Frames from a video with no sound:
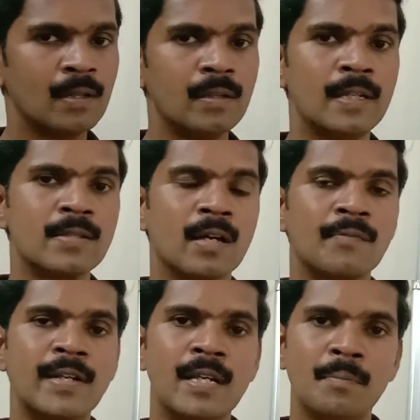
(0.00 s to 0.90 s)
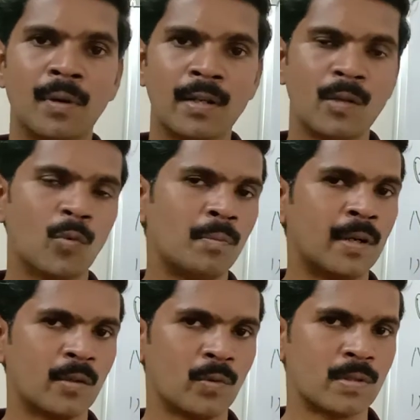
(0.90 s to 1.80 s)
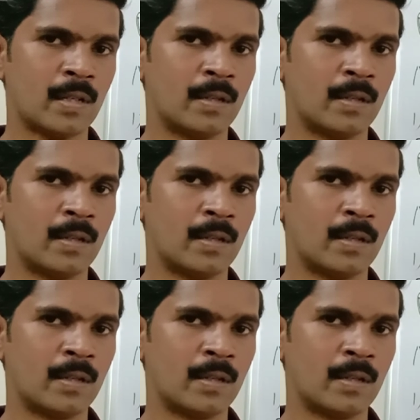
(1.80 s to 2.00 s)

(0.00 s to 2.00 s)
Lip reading: These are very important 1-mark question.